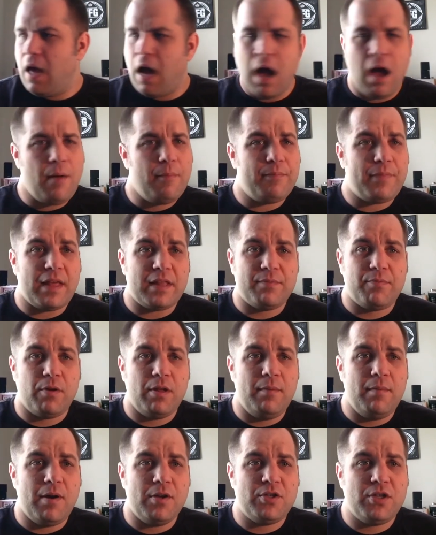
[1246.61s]
Um, that's
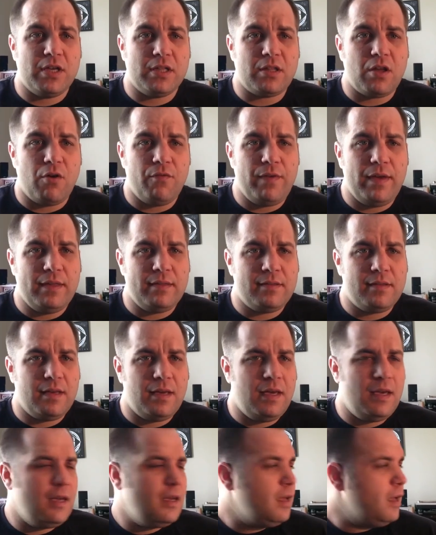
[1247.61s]
pretty much it though,
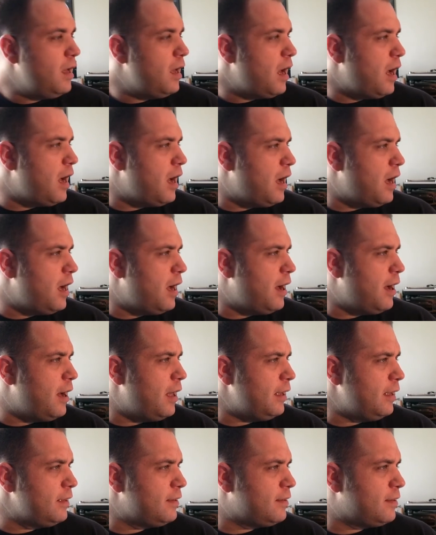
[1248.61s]
VC.
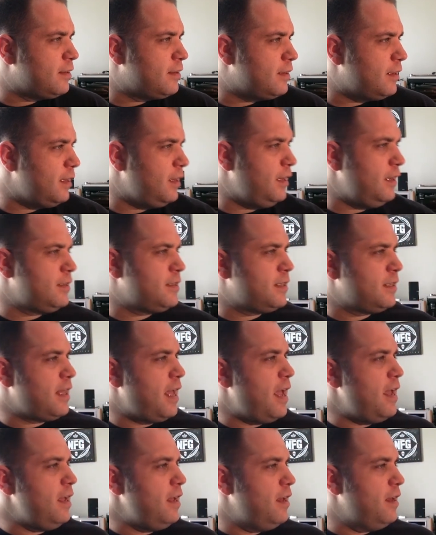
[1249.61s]
Uh, let's see,
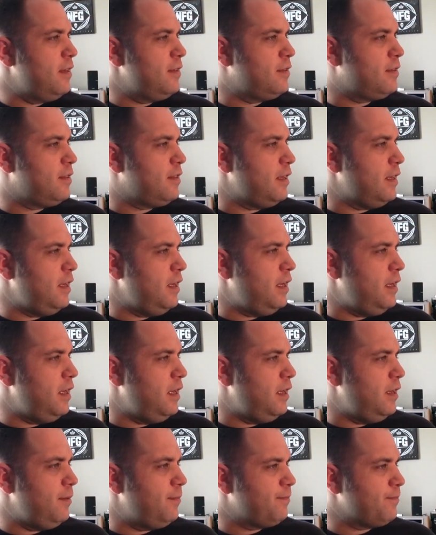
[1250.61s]
today is
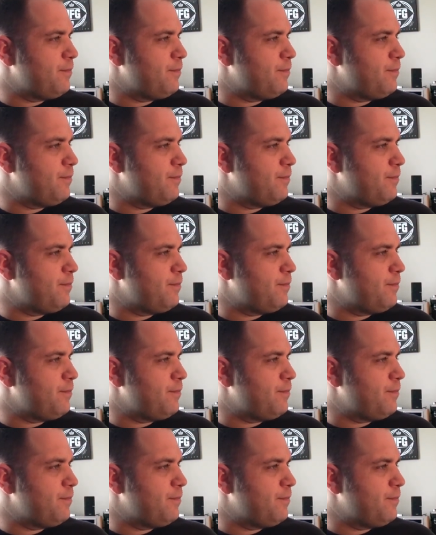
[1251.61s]
the